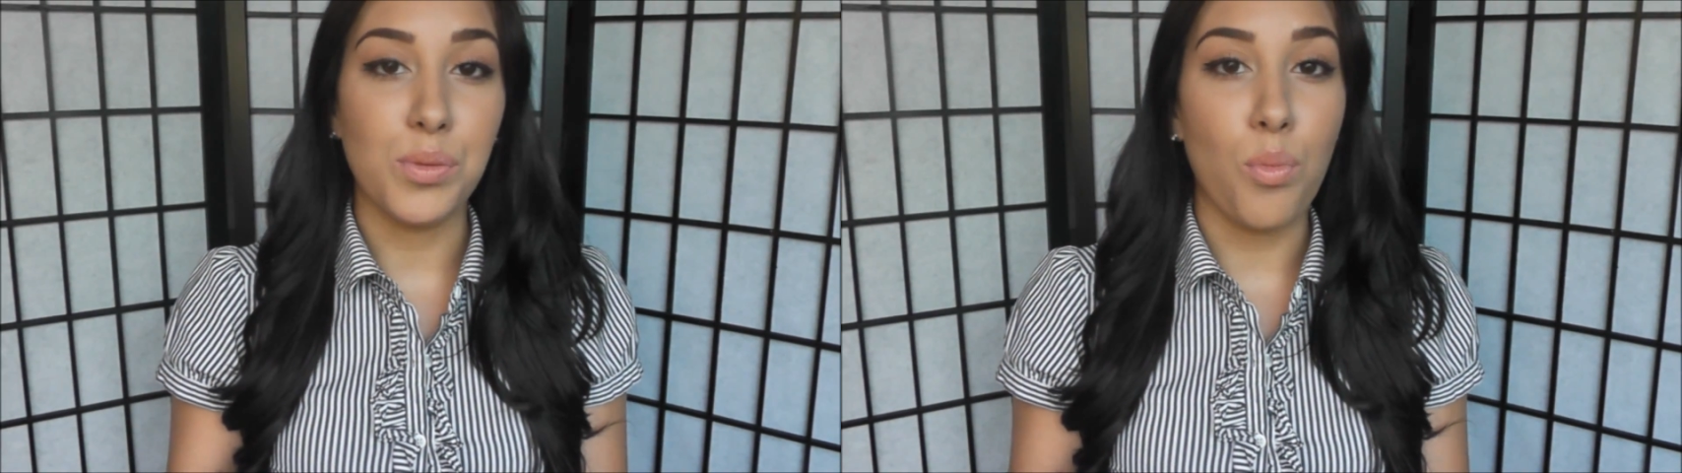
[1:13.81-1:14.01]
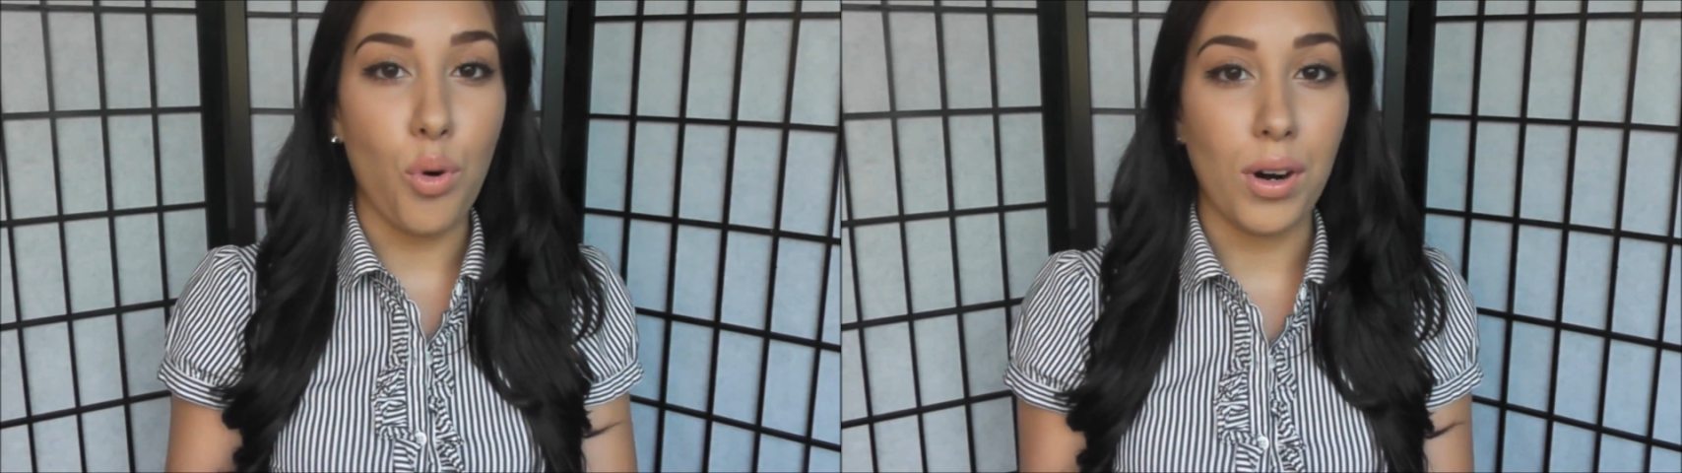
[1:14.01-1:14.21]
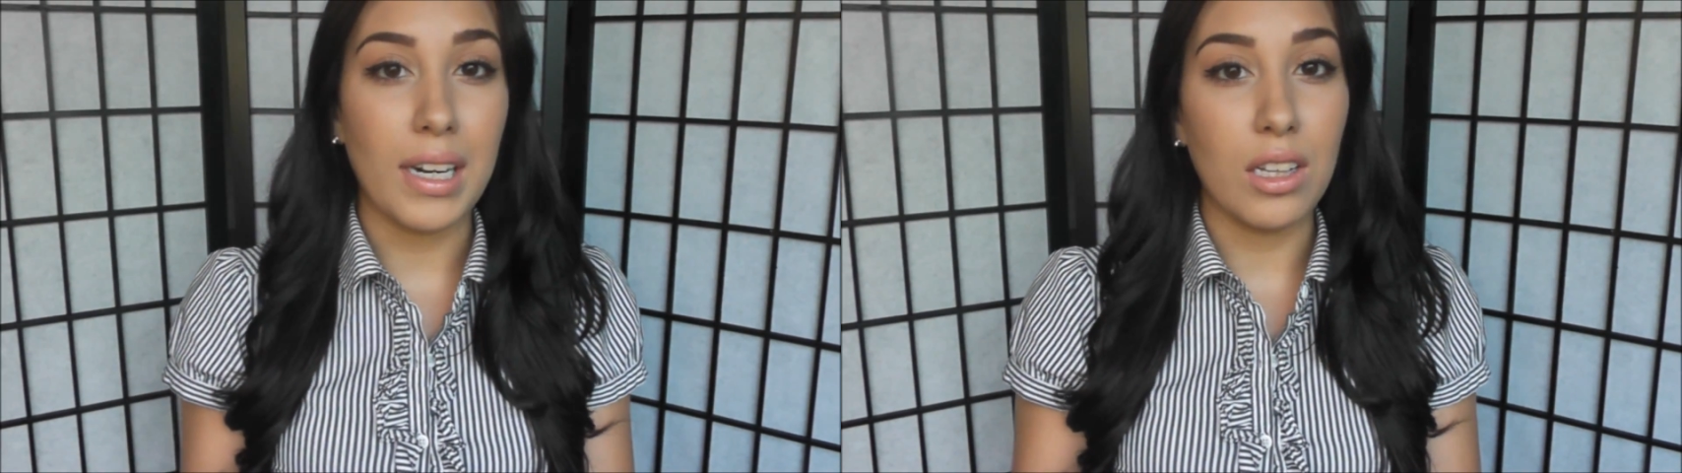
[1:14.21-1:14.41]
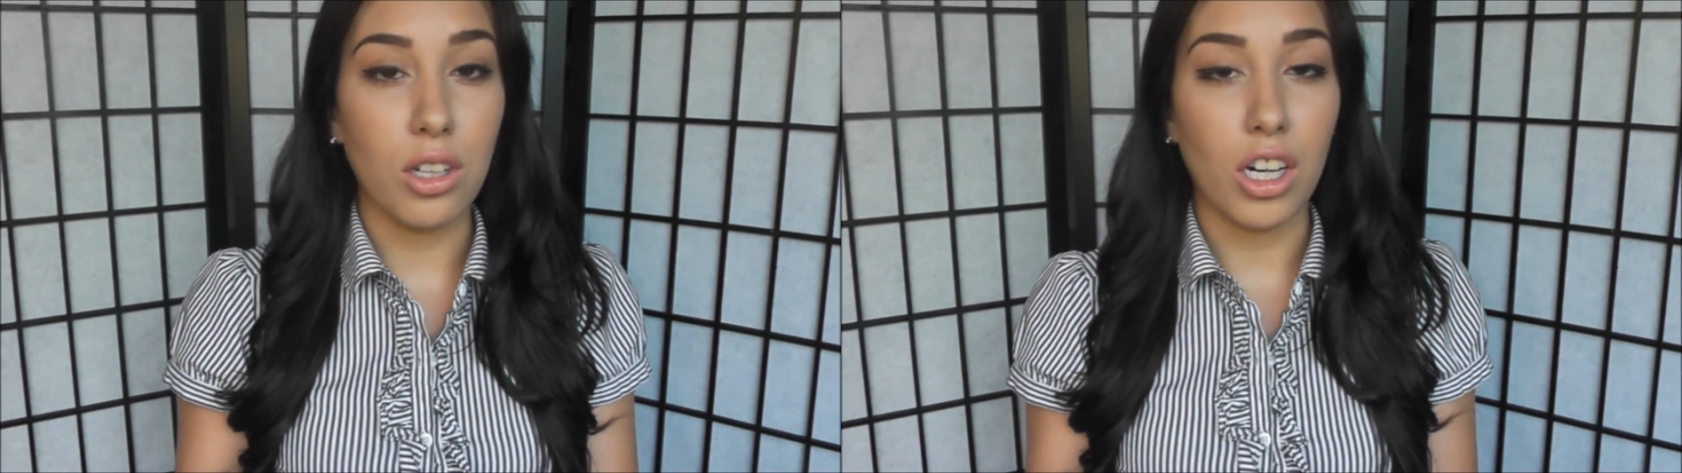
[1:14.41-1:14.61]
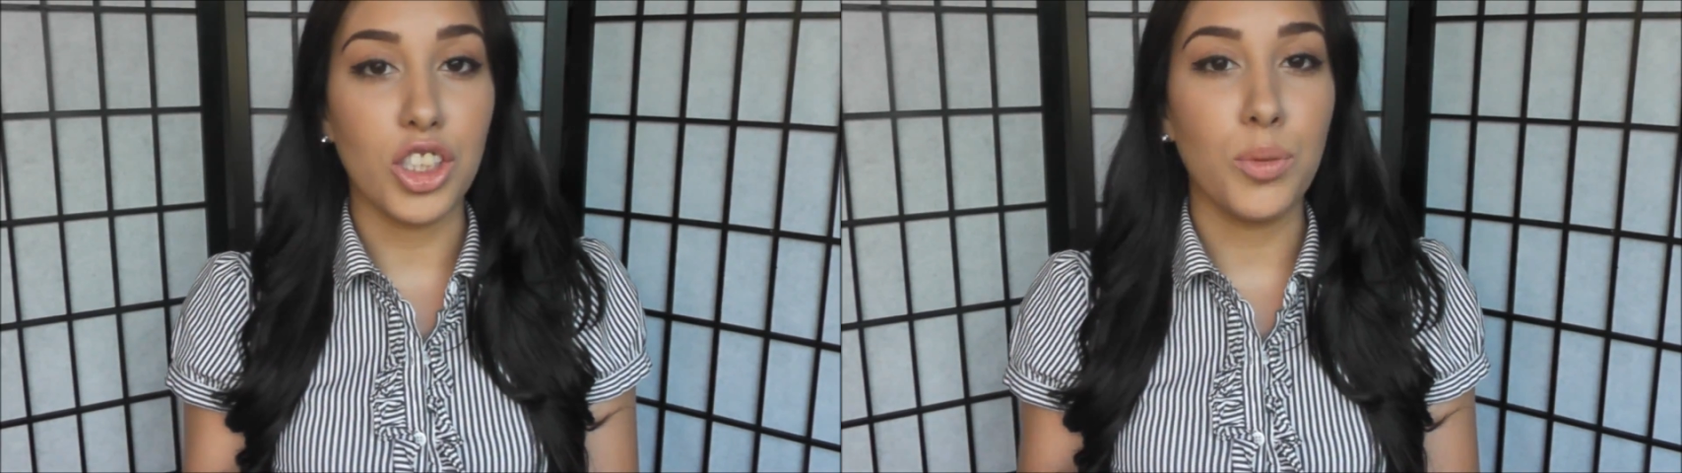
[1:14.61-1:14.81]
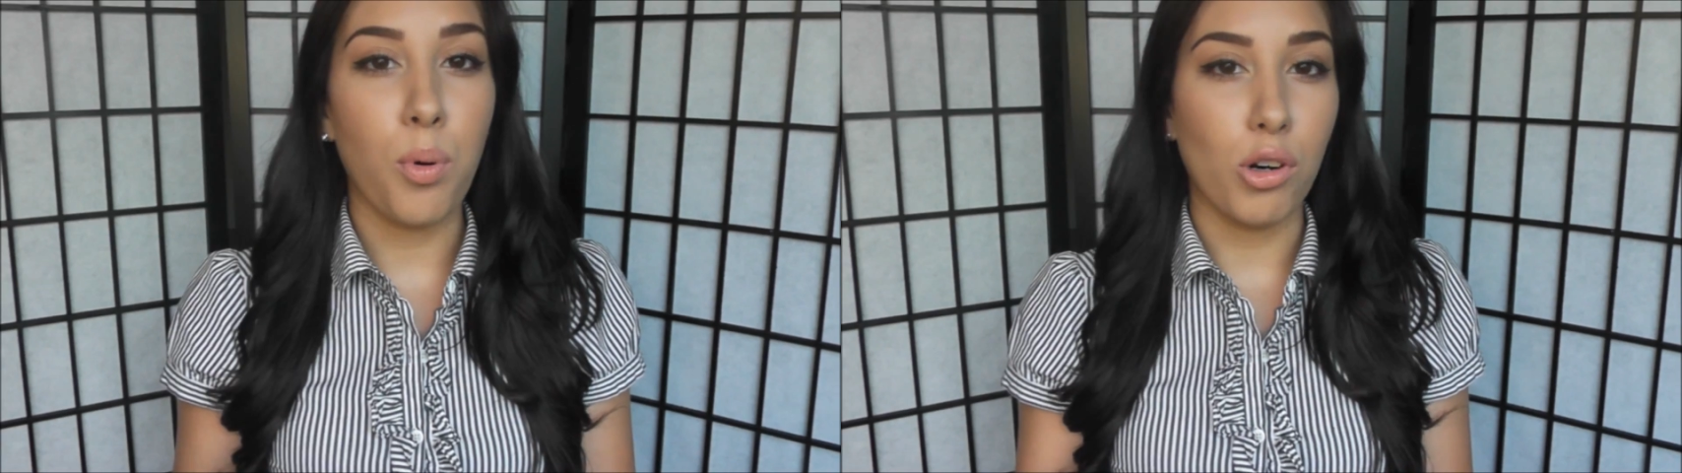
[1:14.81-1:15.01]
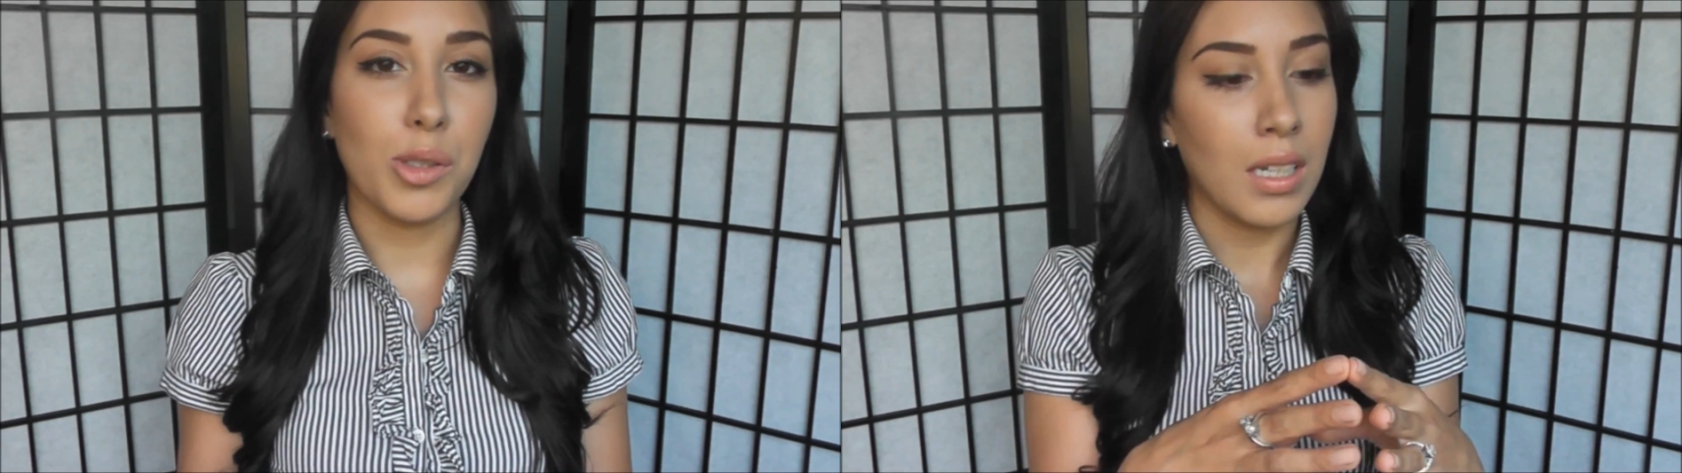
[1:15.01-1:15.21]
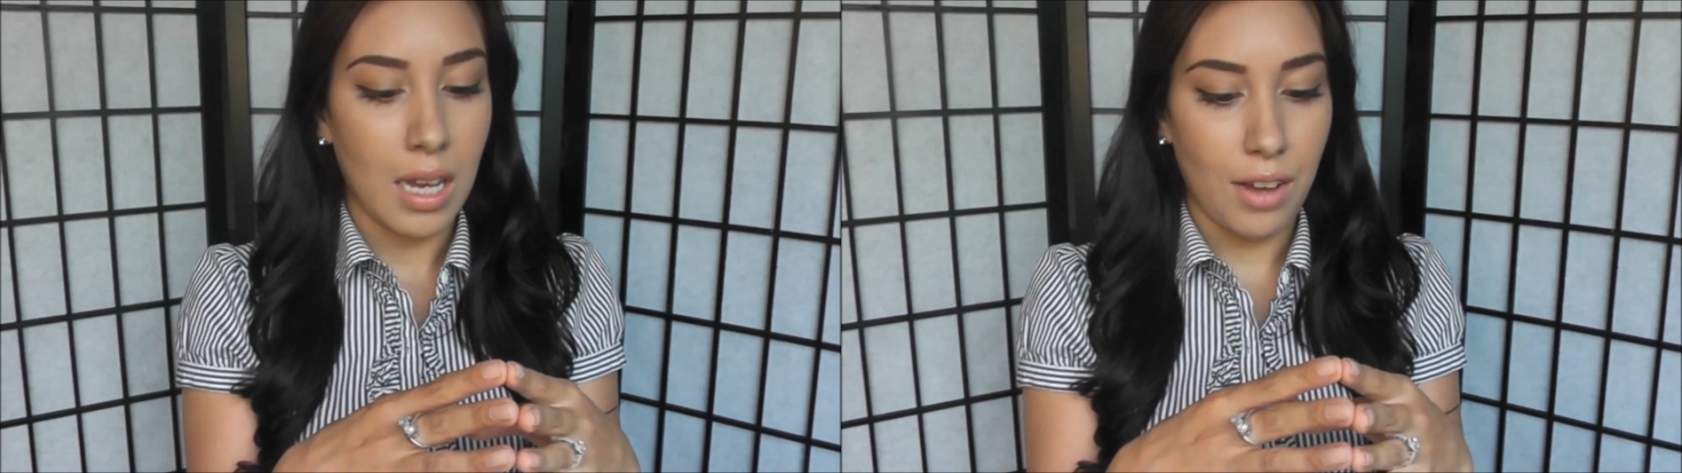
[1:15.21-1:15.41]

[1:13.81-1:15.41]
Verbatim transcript: more enlarged pores.